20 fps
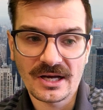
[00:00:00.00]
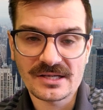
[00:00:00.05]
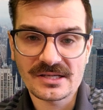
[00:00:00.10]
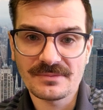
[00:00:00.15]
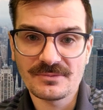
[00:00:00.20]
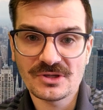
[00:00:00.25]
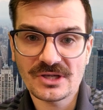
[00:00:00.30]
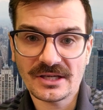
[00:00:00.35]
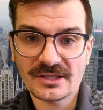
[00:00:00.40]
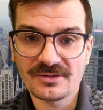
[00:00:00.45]
a
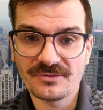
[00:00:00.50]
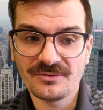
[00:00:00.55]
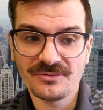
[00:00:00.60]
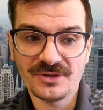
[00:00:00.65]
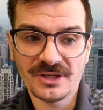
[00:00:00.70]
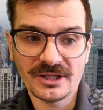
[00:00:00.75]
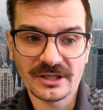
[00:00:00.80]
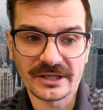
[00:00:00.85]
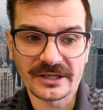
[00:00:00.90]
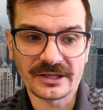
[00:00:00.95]
subjective
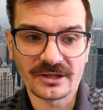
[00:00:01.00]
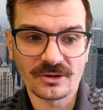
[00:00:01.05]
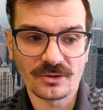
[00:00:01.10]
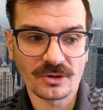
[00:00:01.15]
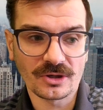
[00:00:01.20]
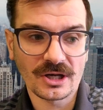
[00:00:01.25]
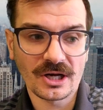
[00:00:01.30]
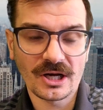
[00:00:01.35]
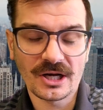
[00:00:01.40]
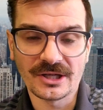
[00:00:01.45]
feeling
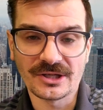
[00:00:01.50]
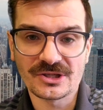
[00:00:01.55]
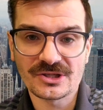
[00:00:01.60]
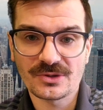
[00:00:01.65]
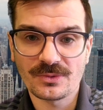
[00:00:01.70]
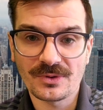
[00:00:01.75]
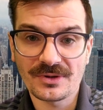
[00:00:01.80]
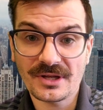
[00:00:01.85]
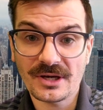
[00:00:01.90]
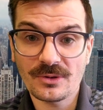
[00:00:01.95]
or hunch
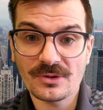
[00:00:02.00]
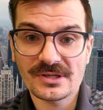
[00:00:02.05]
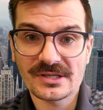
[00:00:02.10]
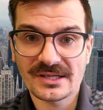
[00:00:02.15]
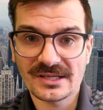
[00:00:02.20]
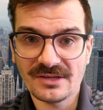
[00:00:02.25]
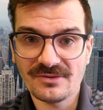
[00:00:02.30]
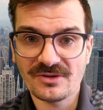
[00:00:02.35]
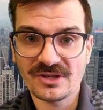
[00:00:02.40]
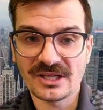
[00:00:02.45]
without
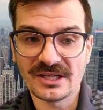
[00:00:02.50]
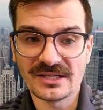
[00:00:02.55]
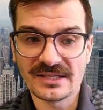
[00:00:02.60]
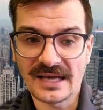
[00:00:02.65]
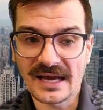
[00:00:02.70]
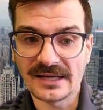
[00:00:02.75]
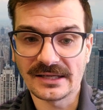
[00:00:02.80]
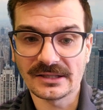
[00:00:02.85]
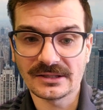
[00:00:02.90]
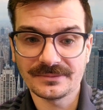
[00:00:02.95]
significant
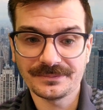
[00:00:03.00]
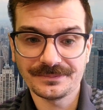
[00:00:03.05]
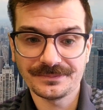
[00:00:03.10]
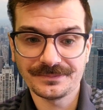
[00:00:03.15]
data.